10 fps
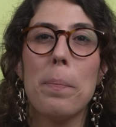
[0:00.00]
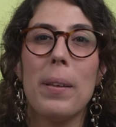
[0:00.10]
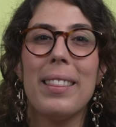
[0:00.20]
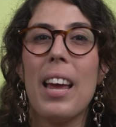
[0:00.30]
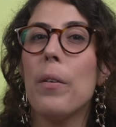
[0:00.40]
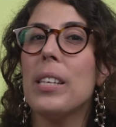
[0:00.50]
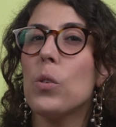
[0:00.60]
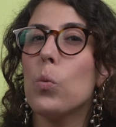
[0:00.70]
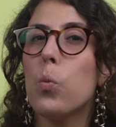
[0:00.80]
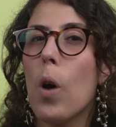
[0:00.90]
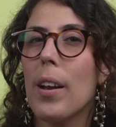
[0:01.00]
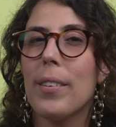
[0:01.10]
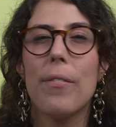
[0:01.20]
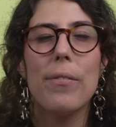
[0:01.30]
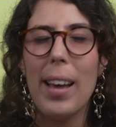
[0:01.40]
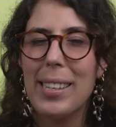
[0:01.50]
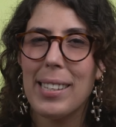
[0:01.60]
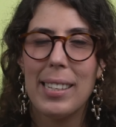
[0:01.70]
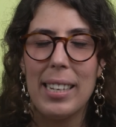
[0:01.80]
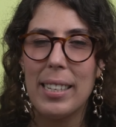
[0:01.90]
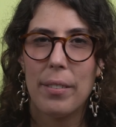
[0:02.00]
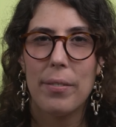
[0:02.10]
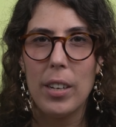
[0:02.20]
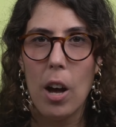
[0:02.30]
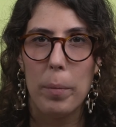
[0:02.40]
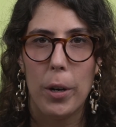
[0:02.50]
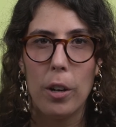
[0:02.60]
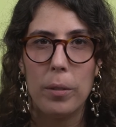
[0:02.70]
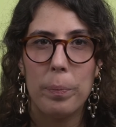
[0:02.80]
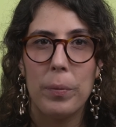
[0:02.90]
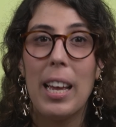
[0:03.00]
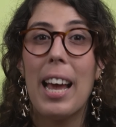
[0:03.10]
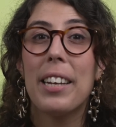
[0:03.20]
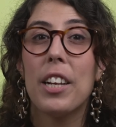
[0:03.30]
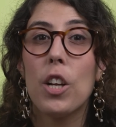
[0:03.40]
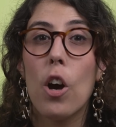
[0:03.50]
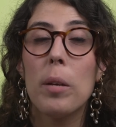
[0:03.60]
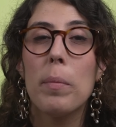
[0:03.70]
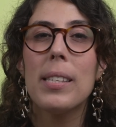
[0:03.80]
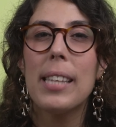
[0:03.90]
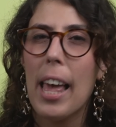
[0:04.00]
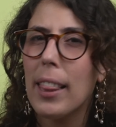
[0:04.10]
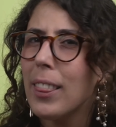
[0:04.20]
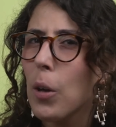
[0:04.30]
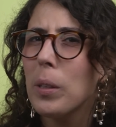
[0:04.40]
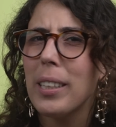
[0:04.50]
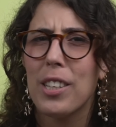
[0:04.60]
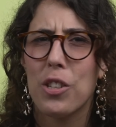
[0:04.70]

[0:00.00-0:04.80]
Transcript: But there is one fascinating phenomenon, an anonymous and lonely